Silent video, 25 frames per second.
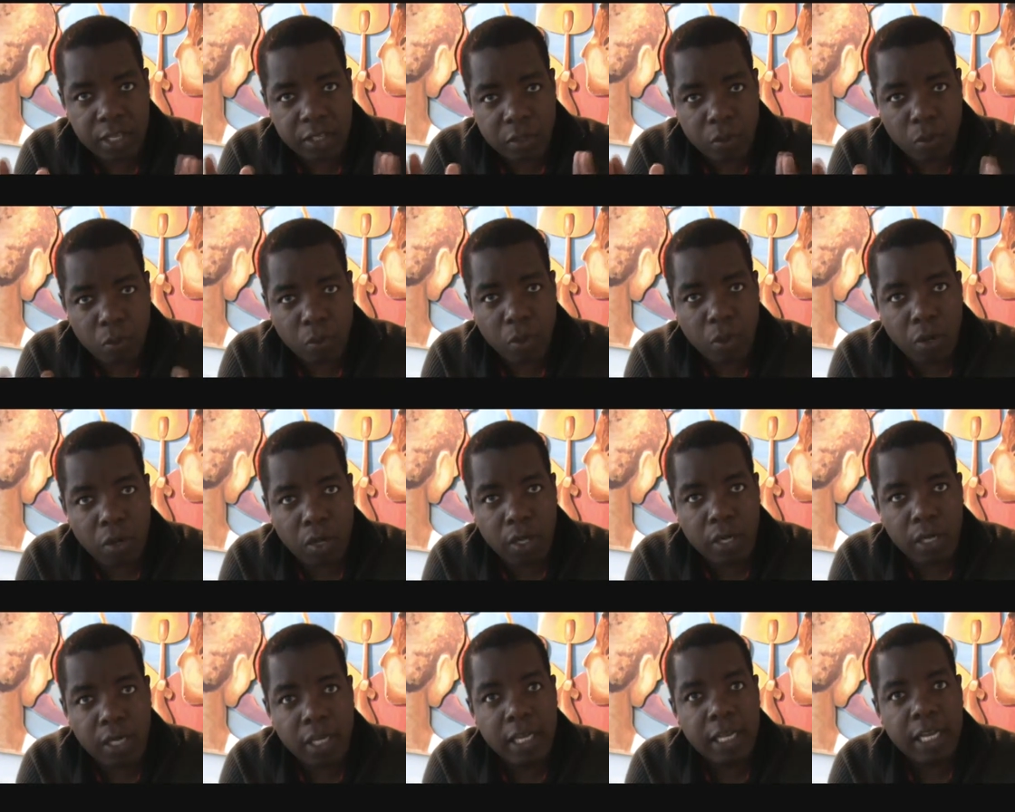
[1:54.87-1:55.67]
as a
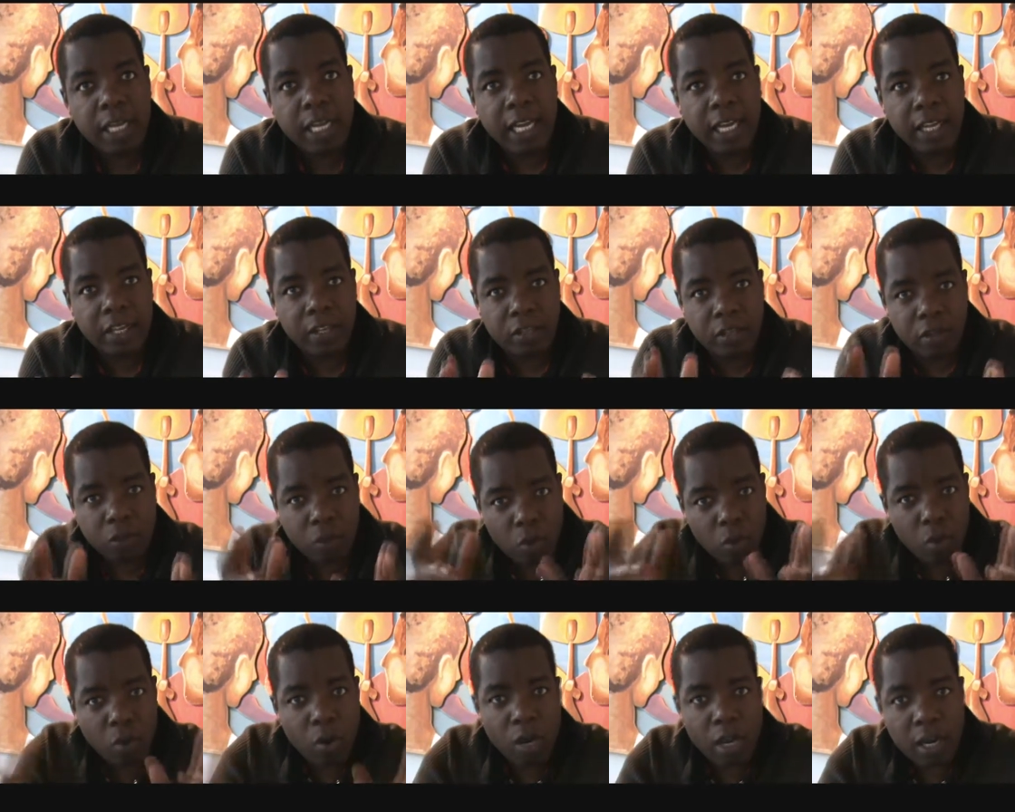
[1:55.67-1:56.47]
word is
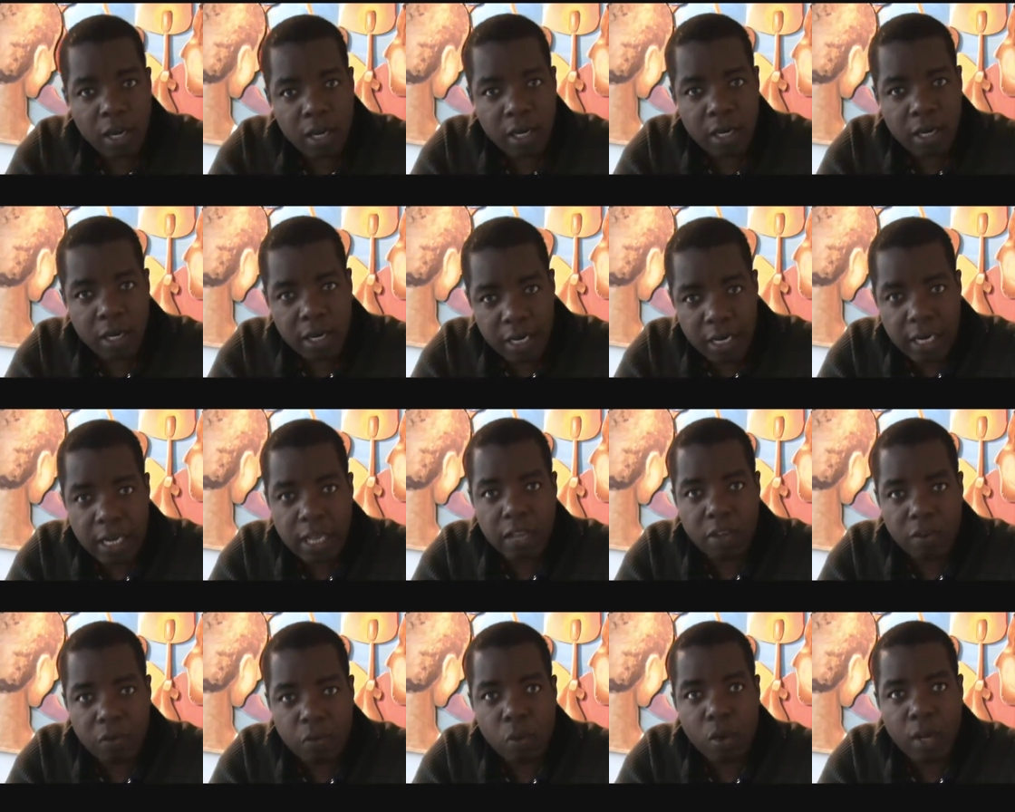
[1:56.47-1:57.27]
coined, is